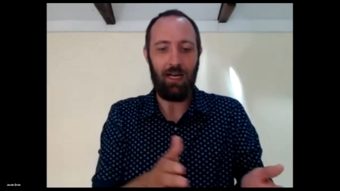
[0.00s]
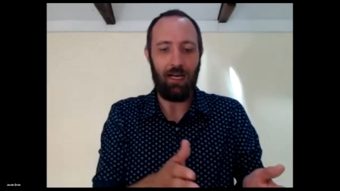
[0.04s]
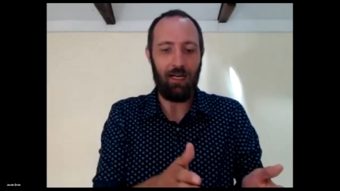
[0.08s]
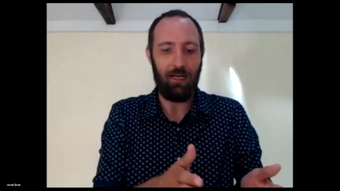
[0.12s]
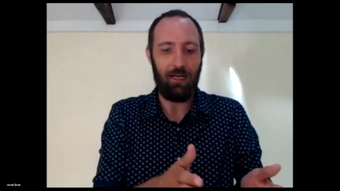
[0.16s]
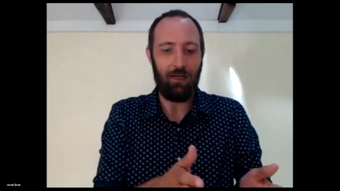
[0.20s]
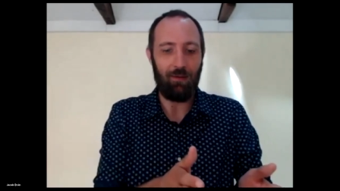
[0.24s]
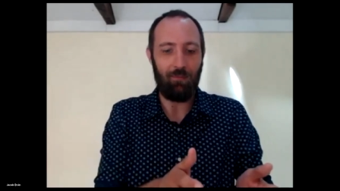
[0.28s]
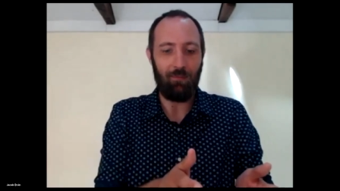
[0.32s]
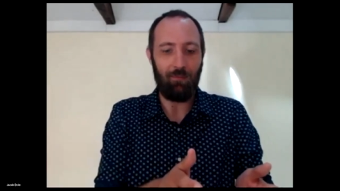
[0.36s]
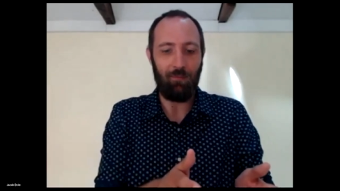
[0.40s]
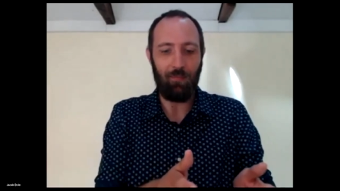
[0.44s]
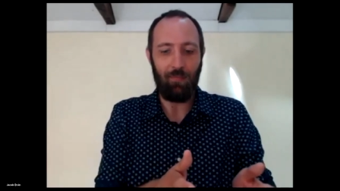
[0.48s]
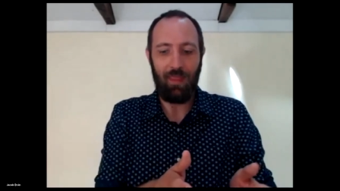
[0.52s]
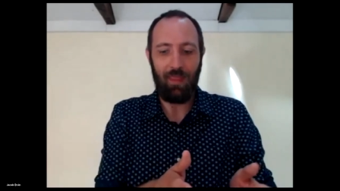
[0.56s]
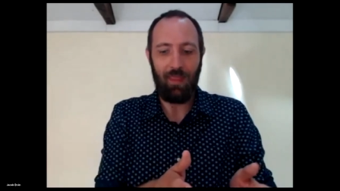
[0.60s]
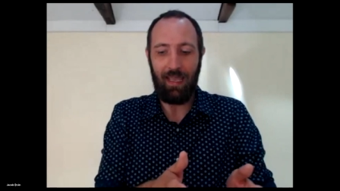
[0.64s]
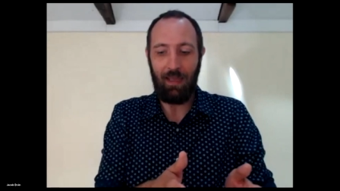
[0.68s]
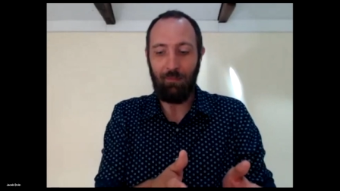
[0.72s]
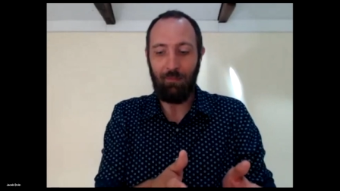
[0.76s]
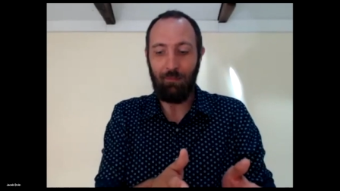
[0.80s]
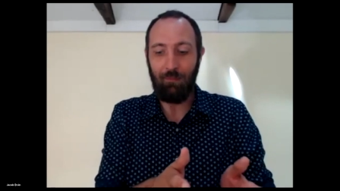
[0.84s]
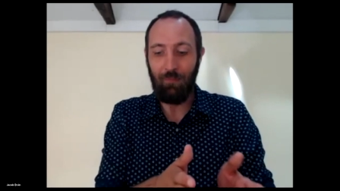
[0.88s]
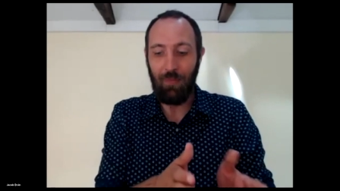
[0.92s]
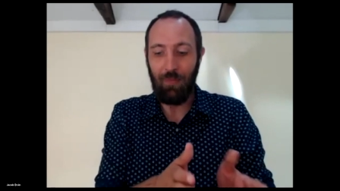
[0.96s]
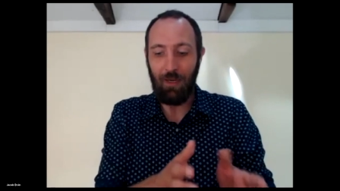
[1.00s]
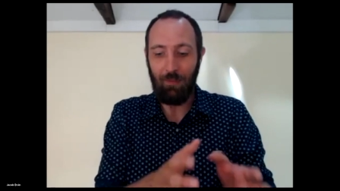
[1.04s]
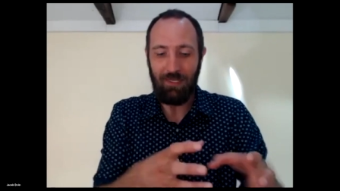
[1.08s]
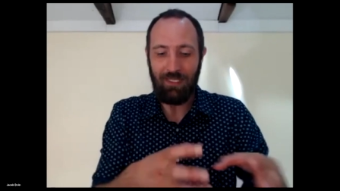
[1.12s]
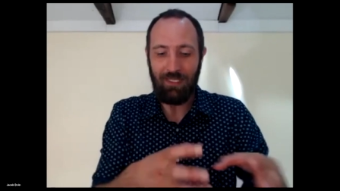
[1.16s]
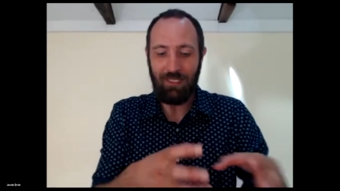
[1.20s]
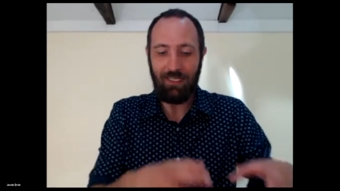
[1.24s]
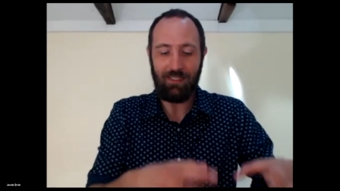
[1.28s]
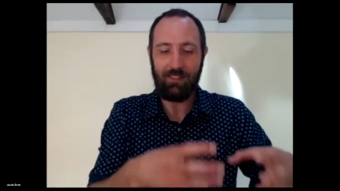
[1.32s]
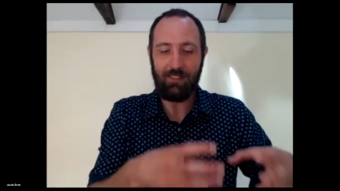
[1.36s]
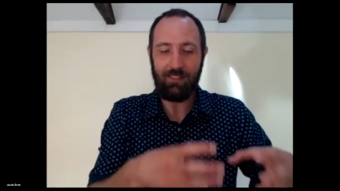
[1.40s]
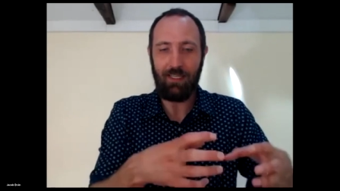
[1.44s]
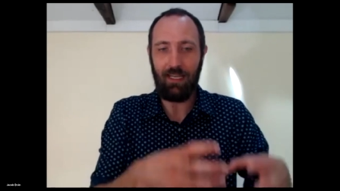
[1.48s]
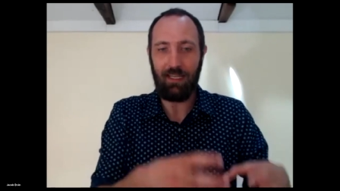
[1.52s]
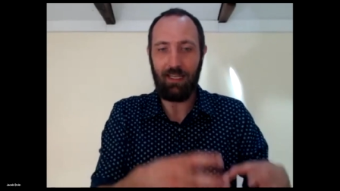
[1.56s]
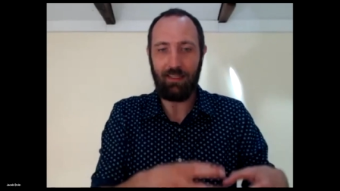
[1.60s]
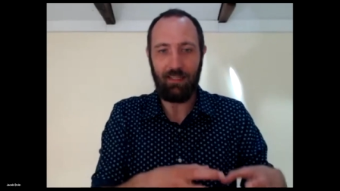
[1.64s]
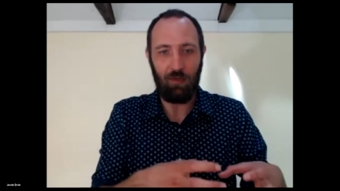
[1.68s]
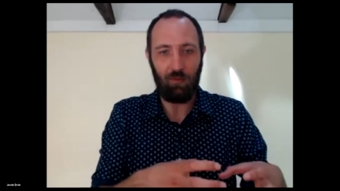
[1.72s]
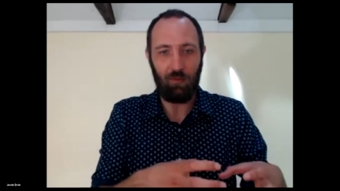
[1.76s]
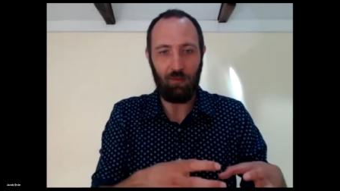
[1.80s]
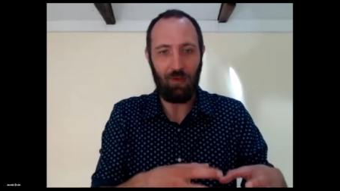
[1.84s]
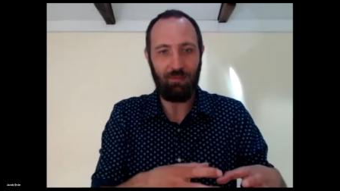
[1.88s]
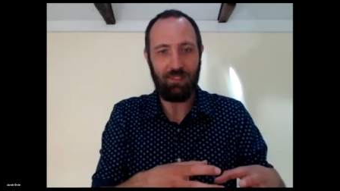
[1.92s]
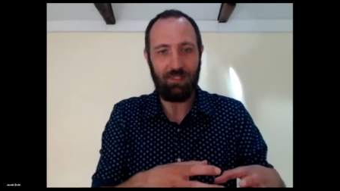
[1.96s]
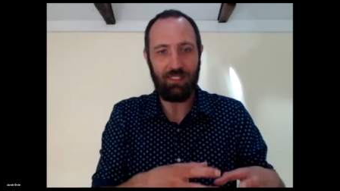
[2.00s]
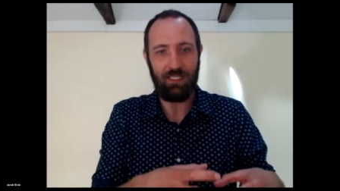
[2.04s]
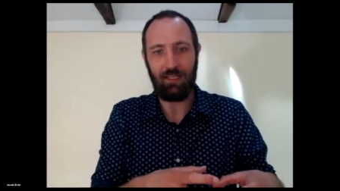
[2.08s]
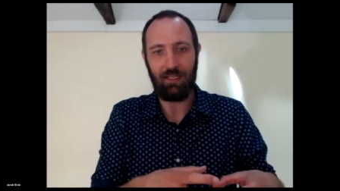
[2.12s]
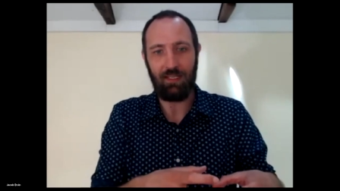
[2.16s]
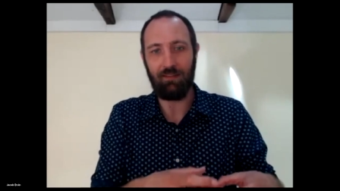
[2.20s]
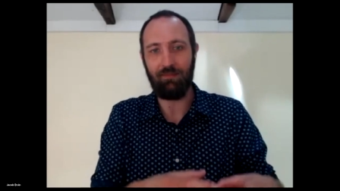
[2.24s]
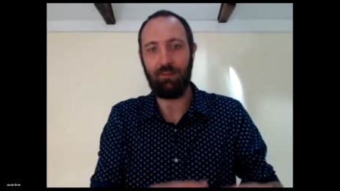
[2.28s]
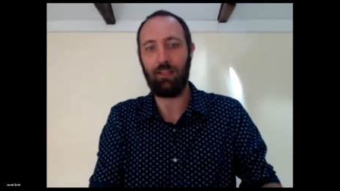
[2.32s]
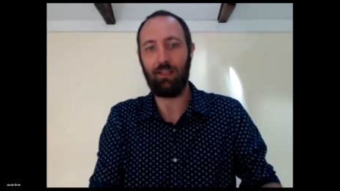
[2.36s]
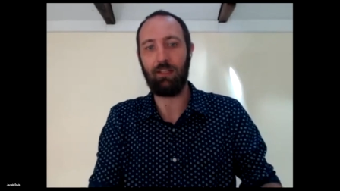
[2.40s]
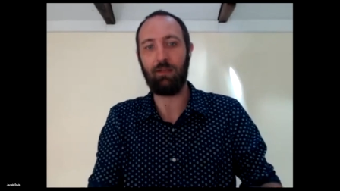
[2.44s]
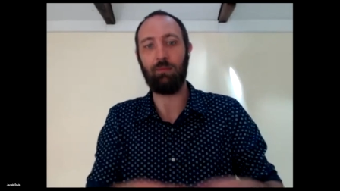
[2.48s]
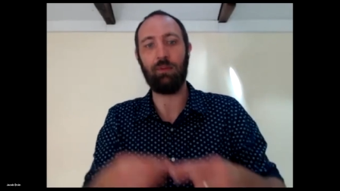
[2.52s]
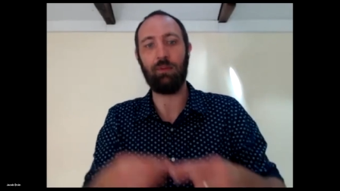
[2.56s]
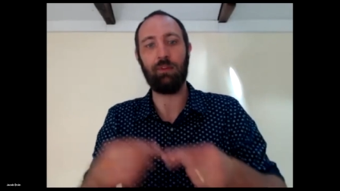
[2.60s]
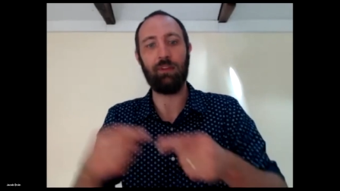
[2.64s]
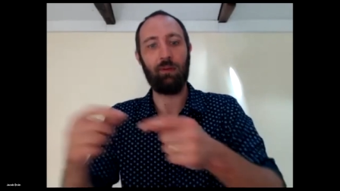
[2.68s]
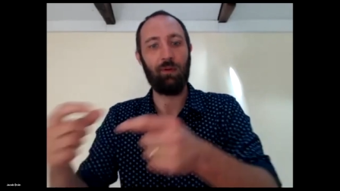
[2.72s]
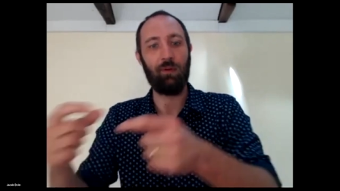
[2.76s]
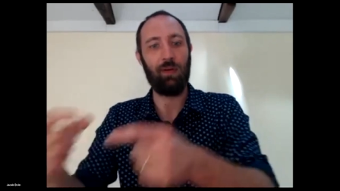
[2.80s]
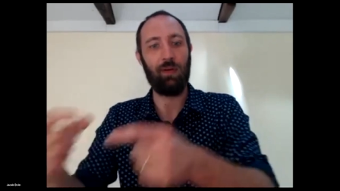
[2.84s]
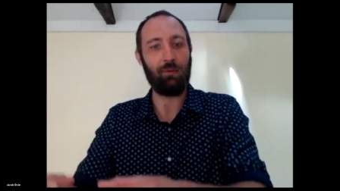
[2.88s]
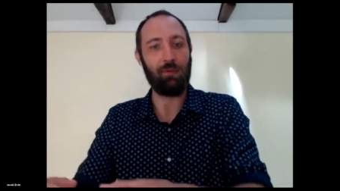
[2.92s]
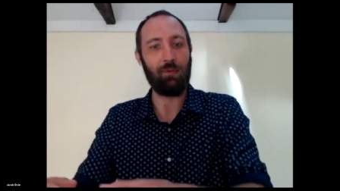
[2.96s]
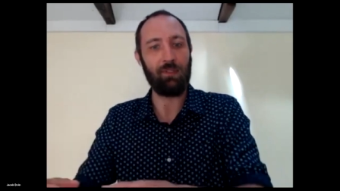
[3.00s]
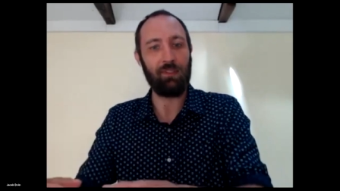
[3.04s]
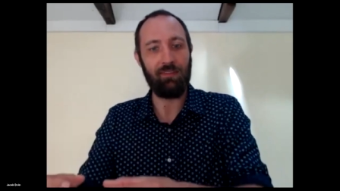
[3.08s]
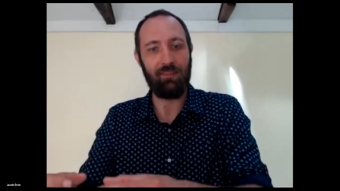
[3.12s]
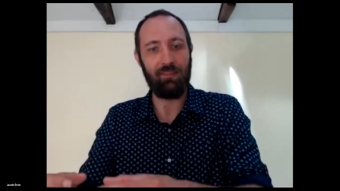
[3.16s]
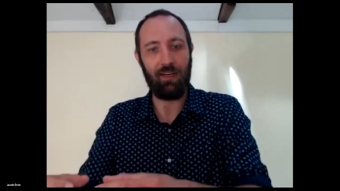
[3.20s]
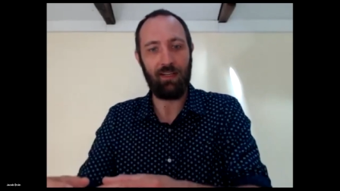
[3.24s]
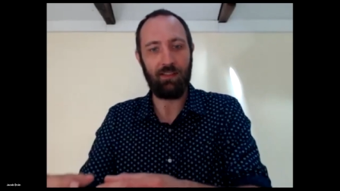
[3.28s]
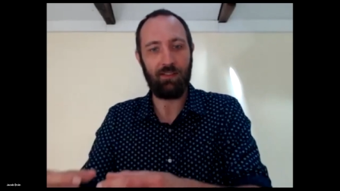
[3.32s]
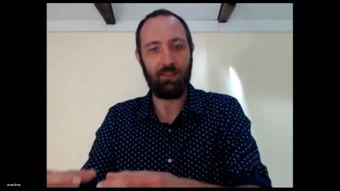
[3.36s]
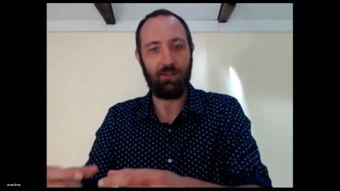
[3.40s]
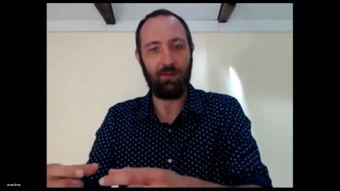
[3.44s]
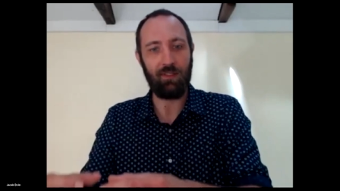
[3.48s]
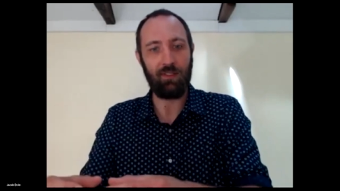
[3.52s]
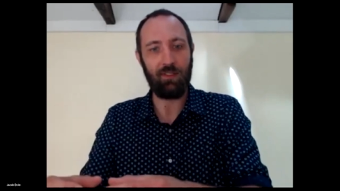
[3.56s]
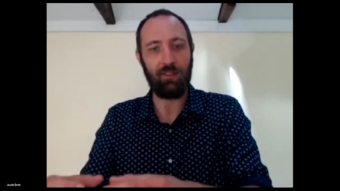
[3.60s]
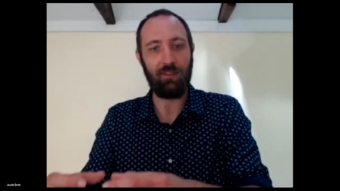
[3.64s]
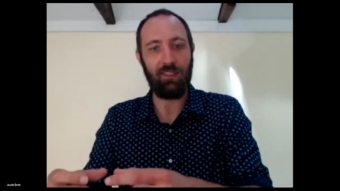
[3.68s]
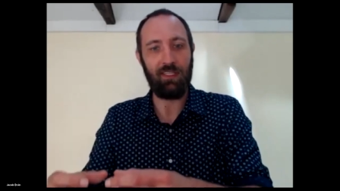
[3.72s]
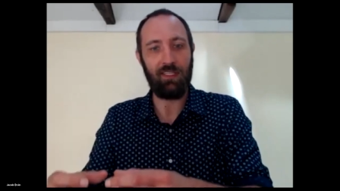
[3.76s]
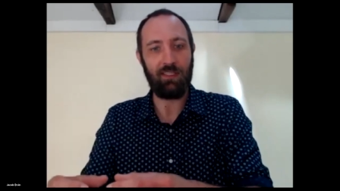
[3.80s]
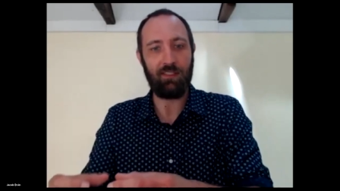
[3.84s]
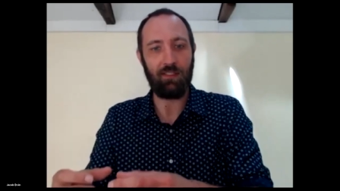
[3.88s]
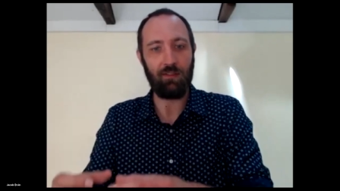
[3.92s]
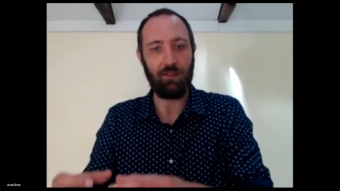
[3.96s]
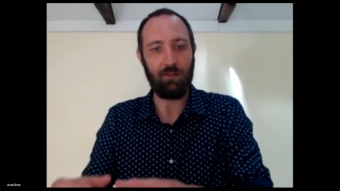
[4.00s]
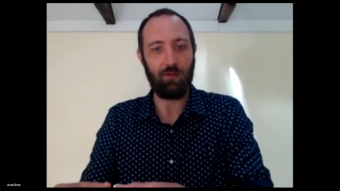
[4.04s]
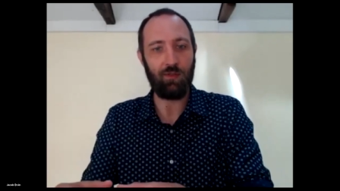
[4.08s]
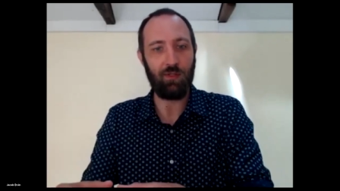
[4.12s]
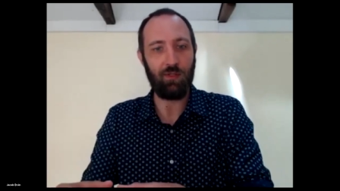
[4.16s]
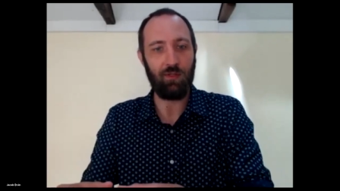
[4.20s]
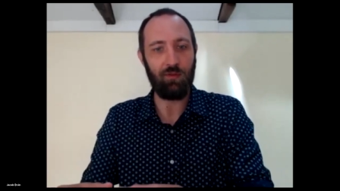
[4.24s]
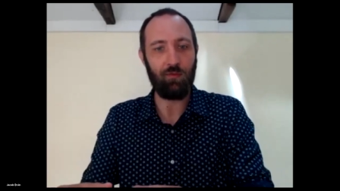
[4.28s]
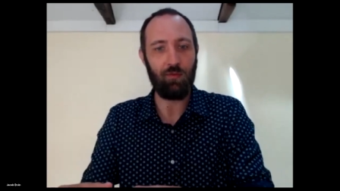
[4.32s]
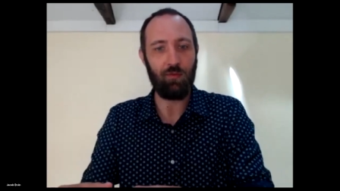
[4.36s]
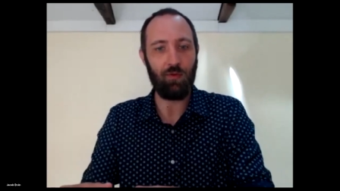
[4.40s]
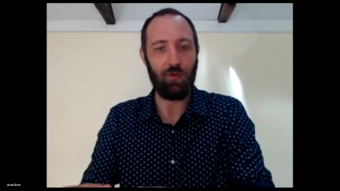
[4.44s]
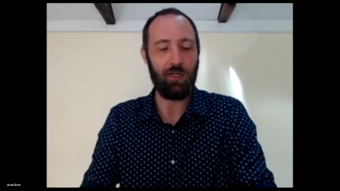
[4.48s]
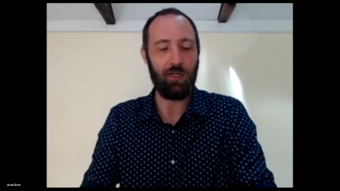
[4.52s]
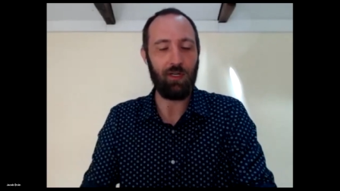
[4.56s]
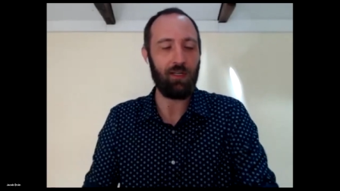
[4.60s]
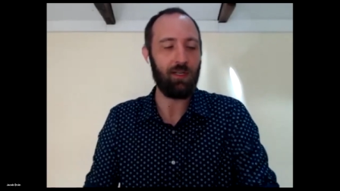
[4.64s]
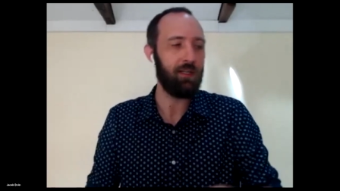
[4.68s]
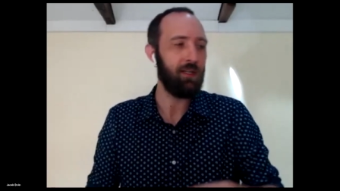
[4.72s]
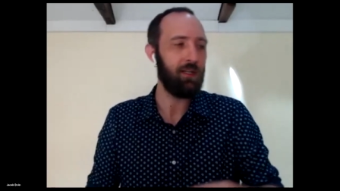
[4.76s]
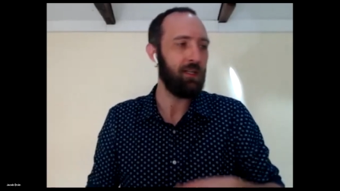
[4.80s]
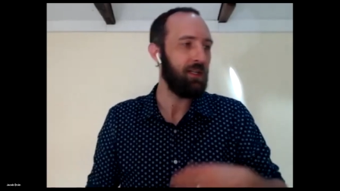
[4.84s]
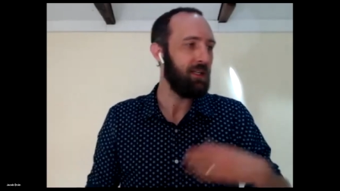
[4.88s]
But because they had that web stack available, they were able to find this really unique solution for it.